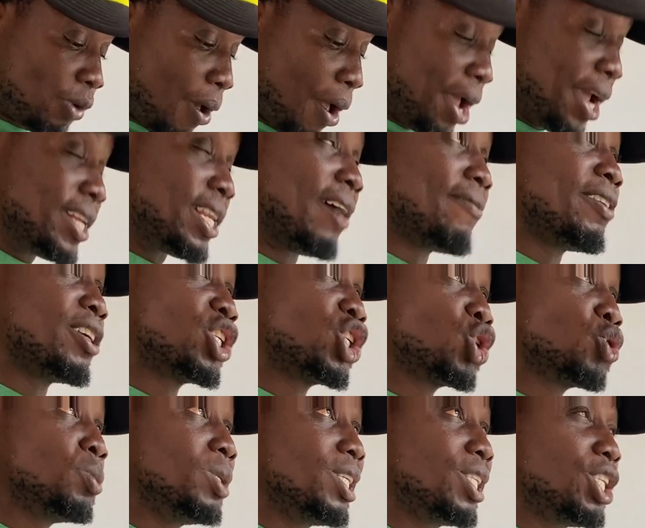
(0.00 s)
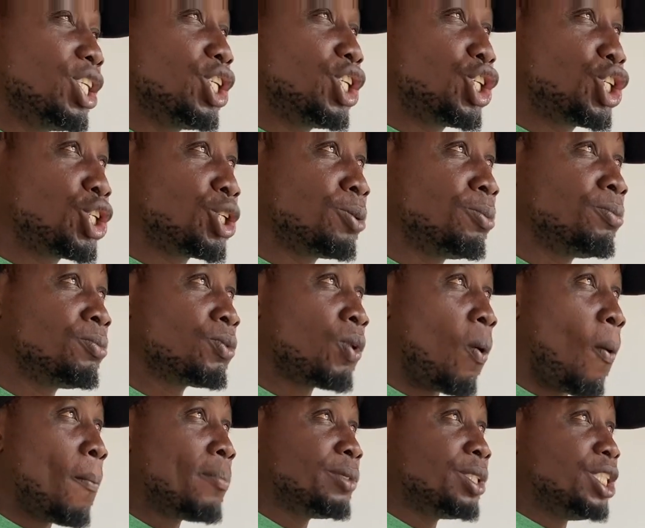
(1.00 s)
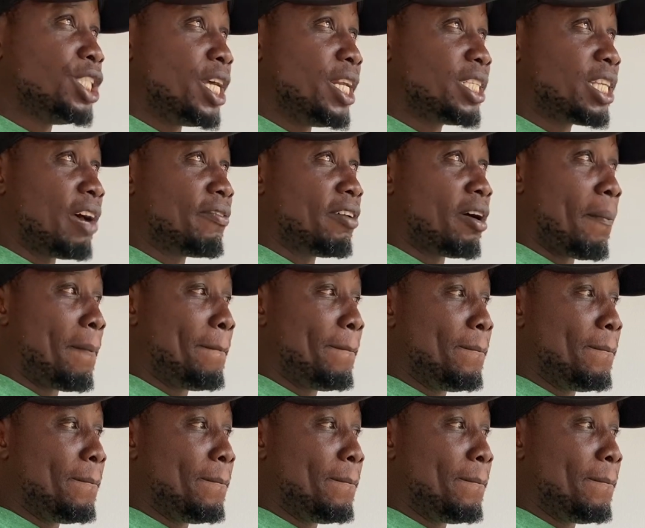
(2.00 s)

It have a sweetish, then it have a